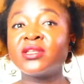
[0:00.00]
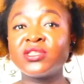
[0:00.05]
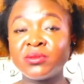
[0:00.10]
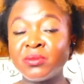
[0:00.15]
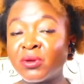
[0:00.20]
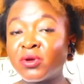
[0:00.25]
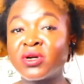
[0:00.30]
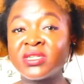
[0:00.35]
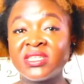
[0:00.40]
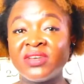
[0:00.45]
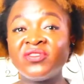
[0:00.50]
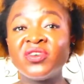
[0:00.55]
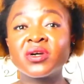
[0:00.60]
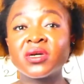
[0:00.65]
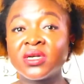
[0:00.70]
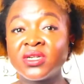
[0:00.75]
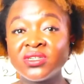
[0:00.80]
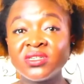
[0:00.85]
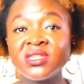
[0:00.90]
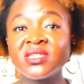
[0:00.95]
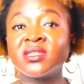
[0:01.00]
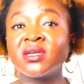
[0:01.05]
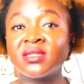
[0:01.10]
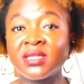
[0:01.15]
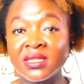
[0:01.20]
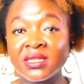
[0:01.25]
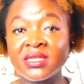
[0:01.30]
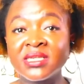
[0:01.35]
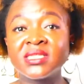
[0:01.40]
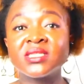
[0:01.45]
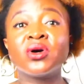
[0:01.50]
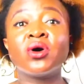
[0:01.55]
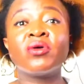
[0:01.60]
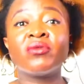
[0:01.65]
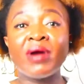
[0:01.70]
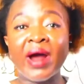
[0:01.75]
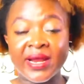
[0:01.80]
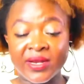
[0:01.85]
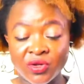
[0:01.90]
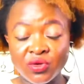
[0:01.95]
Because if your country is on the list, all
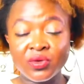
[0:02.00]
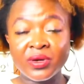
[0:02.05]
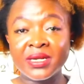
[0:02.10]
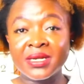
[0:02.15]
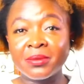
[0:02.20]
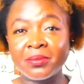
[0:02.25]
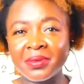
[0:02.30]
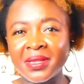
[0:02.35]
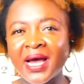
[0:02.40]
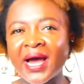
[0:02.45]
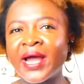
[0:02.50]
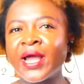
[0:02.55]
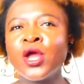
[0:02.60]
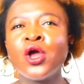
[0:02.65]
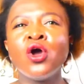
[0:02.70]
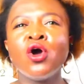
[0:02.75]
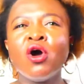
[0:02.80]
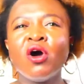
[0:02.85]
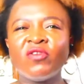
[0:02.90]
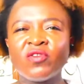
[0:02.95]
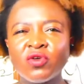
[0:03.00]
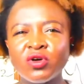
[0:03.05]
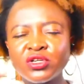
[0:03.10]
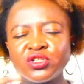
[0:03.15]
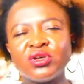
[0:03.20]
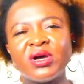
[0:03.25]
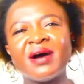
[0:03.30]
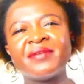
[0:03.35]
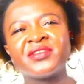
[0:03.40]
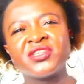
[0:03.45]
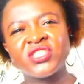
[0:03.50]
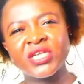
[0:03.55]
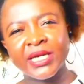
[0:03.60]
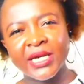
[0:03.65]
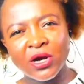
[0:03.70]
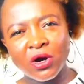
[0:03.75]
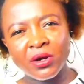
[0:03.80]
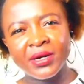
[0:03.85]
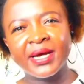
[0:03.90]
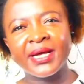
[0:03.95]
right, you can apply. Of course, you have to check
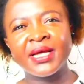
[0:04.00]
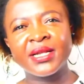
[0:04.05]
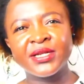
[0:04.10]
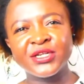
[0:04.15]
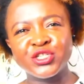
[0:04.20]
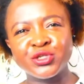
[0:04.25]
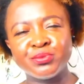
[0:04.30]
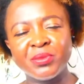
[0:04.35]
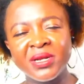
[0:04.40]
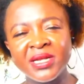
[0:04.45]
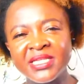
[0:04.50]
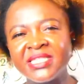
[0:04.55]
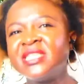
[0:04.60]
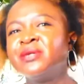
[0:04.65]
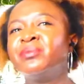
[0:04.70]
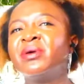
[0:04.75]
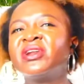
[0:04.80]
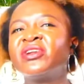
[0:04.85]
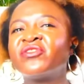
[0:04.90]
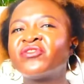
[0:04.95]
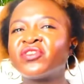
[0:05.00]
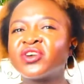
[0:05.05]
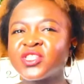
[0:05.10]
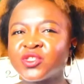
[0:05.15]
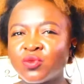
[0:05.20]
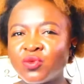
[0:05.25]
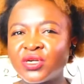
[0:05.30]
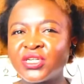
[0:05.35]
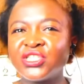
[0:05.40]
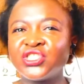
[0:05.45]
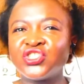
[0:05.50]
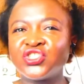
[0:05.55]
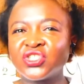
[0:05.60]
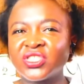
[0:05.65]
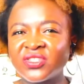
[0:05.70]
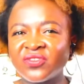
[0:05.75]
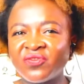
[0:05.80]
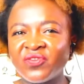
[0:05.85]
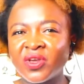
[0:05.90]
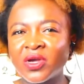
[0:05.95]
the other eligibility, but the first one is just
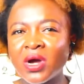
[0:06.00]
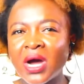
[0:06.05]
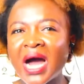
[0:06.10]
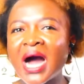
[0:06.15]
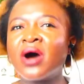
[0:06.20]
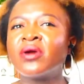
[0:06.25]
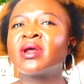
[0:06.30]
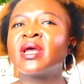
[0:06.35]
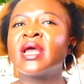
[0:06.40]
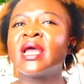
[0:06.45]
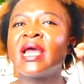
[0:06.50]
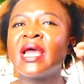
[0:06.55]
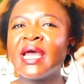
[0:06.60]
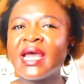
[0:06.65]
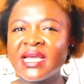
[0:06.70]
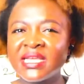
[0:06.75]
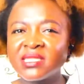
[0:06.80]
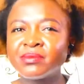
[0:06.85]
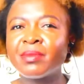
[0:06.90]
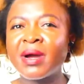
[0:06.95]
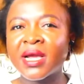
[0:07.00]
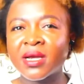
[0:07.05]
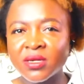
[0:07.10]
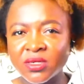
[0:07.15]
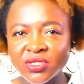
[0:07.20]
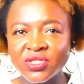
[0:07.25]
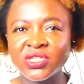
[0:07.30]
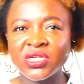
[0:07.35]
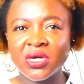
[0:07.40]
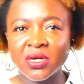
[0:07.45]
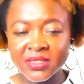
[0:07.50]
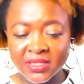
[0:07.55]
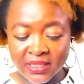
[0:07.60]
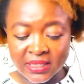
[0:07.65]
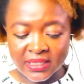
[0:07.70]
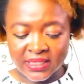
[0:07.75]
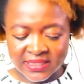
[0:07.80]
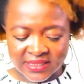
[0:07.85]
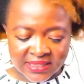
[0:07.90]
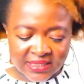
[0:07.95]
to figure out, is my country on the
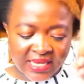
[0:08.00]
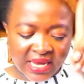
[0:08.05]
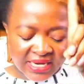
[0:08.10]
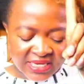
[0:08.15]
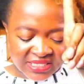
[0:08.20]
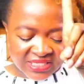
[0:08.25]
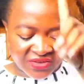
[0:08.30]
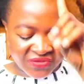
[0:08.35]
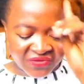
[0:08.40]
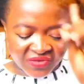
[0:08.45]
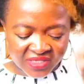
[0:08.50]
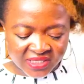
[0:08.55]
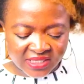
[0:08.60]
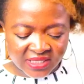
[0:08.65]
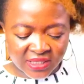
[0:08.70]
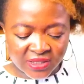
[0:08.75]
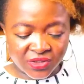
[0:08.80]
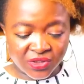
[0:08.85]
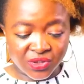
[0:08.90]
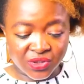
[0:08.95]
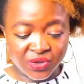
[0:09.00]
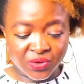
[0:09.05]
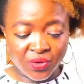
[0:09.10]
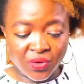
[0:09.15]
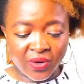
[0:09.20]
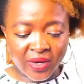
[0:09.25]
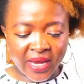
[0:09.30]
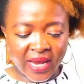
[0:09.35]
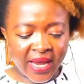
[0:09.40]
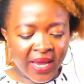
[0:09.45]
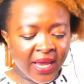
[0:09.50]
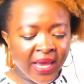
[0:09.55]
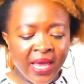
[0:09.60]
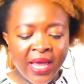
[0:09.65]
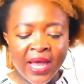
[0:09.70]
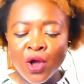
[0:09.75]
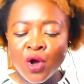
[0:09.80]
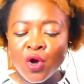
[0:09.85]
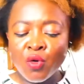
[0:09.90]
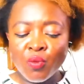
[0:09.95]
list? That is the first thing to do, okay?
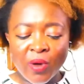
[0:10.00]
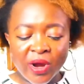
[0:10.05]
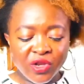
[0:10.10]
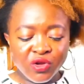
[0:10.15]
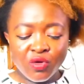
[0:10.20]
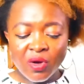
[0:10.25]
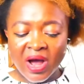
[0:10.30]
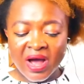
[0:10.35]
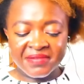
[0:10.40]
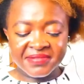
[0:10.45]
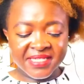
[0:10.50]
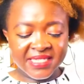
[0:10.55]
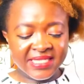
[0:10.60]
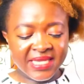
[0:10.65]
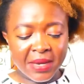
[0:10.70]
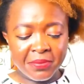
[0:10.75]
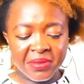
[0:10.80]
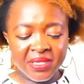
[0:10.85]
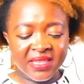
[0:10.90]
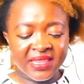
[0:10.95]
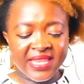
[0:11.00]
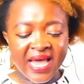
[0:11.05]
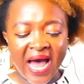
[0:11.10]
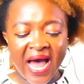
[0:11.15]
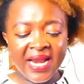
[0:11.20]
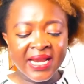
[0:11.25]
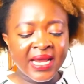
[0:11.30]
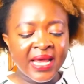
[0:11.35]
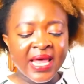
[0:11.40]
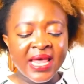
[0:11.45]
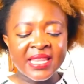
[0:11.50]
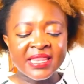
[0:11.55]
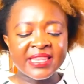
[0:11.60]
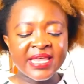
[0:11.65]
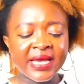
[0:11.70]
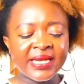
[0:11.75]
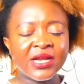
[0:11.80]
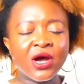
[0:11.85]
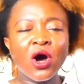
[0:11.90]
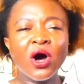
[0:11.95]
When you have determined that,
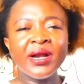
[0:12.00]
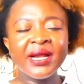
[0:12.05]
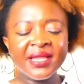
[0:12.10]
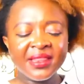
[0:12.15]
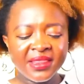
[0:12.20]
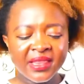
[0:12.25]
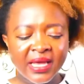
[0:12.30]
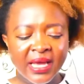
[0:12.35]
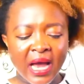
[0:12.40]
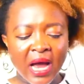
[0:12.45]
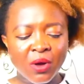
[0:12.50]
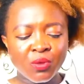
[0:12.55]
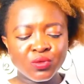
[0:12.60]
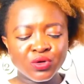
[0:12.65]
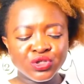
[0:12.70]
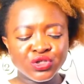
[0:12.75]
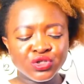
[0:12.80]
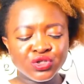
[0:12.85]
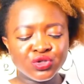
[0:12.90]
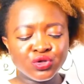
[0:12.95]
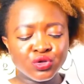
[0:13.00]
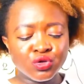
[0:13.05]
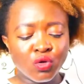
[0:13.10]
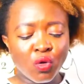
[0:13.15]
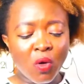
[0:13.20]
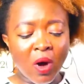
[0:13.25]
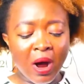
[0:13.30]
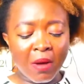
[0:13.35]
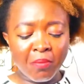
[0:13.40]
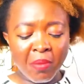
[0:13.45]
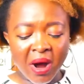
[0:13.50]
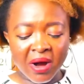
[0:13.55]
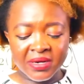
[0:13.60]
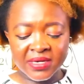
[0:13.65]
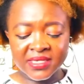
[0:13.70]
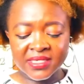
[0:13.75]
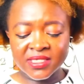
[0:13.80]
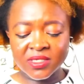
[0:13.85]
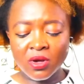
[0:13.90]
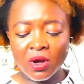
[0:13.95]
then the other thing I want you to know about
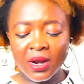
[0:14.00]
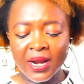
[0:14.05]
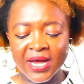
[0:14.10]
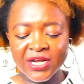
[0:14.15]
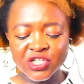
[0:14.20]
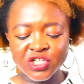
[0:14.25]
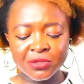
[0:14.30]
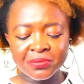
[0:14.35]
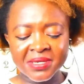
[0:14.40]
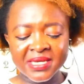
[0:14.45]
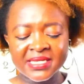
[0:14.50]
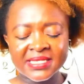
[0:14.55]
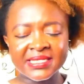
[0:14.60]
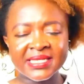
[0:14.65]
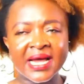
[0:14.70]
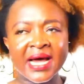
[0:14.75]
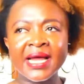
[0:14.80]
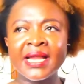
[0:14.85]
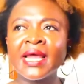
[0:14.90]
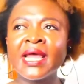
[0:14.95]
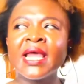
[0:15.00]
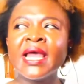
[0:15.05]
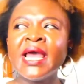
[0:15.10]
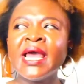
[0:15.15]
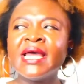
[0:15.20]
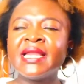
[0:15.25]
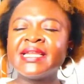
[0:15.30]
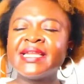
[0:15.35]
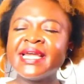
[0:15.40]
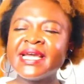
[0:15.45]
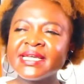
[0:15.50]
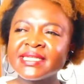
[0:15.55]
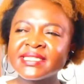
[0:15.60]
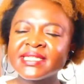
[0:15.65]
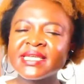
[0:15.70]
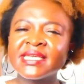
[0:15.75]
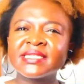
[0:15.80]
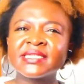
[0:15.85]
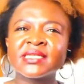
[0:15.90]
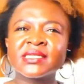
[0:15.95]
the scholarship is that this
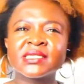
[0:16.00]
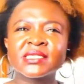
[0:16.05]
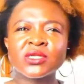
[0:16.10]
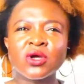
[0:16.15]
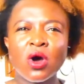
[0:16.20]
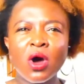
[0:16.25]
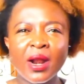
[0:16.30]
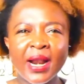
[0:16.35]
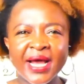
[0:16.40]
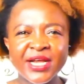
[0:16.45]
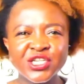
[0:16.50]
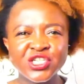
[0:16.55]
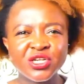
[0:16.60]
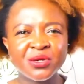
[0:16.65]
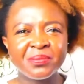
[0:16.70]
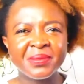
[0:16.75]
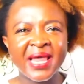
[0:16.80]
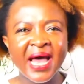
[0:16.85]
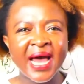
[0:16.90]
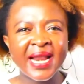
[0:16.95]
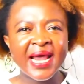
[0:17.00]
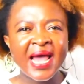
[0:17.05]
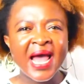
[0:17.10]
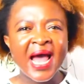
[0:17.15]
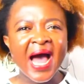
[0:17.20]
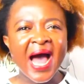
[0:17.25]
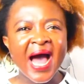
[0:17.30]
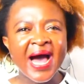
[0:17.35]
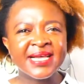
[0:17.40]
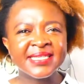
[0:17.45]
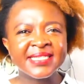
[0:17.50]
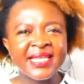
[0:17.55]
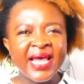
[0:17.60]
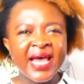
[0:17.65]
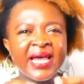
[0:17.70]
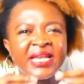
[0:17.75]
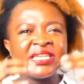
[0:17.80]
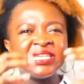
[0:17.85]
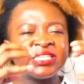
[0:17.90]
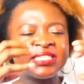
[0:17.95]
is a scholarship that has
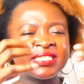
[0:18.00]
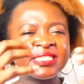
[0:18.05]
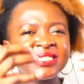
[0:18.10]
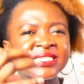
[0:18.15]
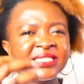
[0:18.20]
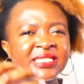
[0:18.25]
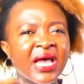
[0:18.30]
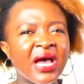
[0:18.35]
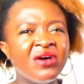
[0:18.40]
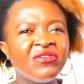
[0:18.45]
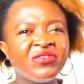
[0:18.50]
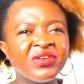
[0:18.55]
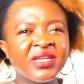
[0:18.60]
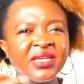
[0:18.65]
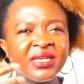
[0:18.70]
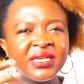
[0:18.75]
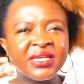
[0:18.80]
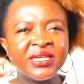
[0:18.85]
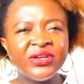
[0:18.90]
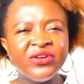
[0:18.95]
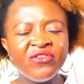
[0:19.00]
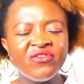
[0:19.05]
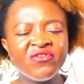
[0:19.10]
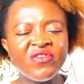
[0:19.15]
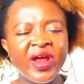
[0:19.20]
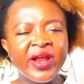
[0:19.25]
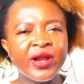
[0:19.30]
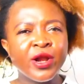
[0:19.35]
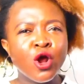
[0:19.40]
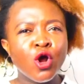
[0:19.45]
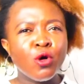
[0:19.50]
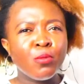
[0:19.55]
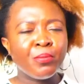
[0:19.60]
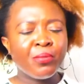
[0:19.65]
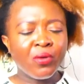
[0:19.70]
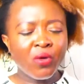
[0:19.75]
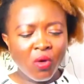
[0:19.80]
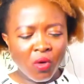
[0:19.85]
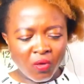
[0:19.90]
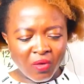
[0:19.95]
7 different
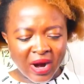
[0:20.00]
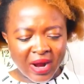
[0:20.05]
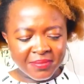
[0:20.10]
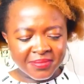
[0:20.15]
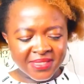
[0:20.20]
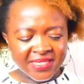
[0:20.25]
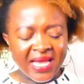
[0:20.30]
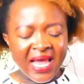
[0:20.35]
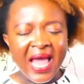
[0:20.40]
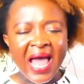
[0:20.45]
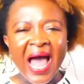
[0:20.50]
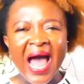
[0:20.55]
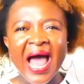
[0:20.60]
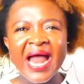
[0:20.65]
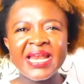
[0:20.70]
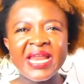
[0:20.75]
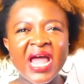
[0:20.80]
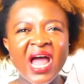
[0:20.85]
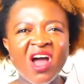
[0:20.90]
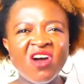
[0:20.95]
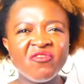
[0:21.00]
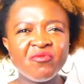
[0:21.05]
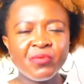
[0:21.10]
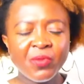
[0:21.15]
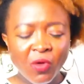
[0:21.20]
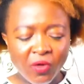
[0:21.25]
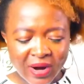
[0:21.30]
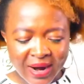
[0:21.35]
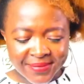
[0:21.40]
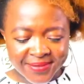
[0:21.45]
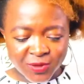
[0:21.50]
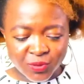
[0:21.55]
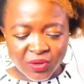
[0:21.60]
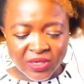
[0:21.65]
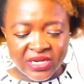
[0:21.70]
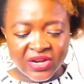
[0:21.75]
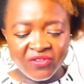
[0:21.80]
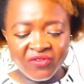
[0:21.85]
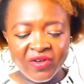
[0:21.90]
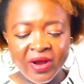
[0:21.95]
programs, and they have programs with
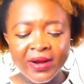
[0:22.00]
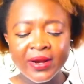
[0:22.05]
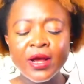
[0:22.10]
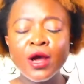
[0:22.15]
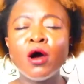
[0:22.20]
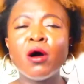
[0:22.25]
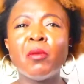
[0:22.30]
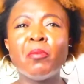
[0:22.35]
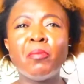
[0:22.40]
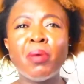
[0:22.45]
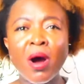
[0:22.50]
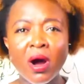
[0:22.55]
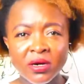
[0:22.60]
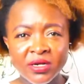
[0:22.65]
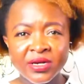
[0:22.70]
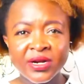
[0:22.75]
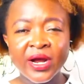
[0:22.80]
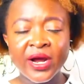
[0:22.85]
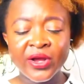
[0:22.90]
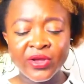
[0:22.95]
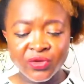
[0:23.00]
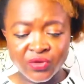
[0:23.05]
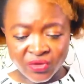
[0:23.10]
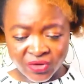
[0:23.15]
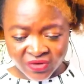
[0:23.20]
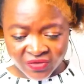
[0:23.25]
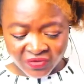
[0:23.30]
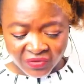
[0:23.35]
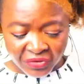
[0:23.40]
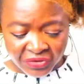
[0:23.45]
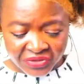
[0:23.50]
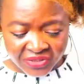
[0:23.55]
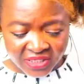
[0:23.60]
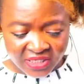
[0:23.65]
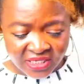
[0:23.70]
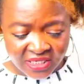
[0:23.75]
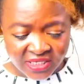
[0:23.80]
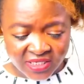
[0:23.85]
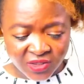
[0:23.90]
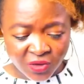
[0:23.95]
different partner
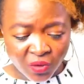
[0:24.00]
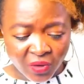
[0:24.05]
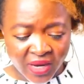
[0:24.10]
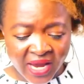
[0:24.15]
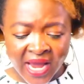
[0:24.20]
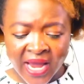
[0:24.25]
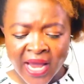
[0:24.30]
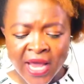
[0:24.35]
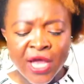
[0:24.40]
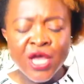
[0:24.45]
universities, okay?